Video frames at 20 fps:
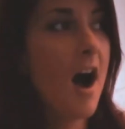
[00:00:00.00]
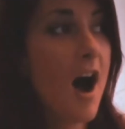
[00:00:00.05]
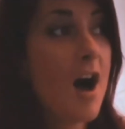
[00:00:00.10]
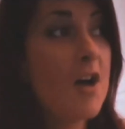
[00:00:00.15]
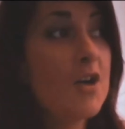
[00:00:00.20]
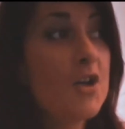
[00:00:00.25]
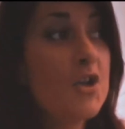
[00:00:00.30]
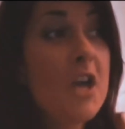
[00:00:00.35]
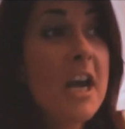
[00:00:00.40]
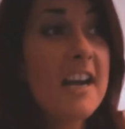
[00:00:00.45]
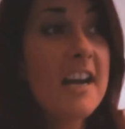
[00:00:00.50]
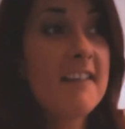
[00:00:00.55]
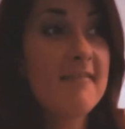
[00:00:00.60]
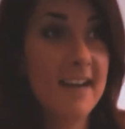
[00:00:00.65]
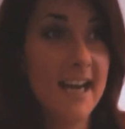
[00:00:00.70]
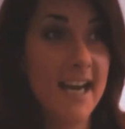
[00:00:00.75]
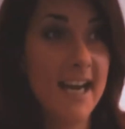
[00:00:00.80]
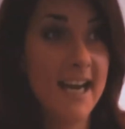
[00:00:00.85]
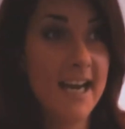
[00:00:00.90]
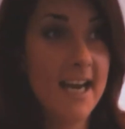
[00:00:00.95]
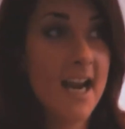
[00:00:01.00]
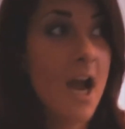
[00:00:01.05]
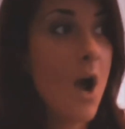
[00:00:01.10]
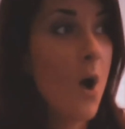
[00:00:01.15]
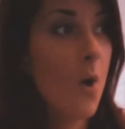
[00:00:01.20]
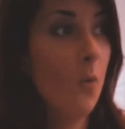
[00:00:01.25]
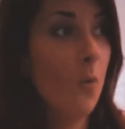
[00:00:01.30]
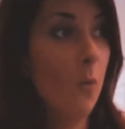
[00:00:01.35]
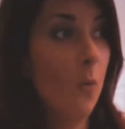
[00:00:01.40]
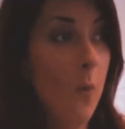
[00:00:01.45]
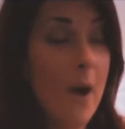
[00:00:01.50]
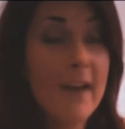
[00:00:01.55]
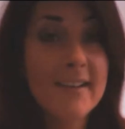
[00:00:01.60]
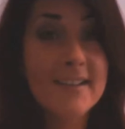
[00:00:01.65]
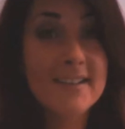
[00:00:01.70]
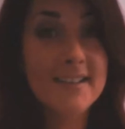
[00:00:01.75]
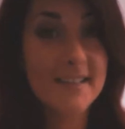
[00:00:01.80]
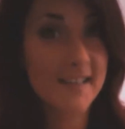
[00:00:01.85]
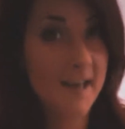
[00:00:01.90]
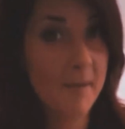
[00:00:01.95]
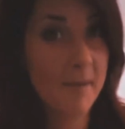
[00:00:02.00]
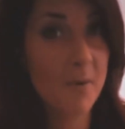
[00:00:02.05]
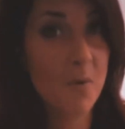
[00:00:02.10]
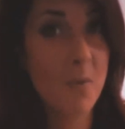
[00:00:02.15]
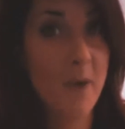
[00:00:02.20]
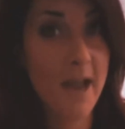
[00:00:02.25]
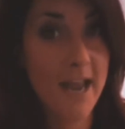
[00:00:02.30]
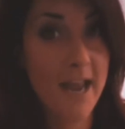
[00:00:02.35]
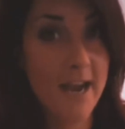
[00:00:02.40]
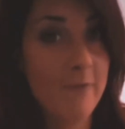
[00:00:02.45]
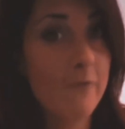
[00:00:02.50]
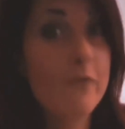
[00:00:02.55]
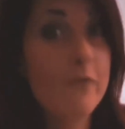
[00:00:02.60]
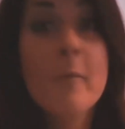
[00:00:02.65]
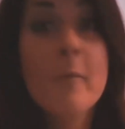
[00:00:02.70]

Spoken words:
are generally one step away from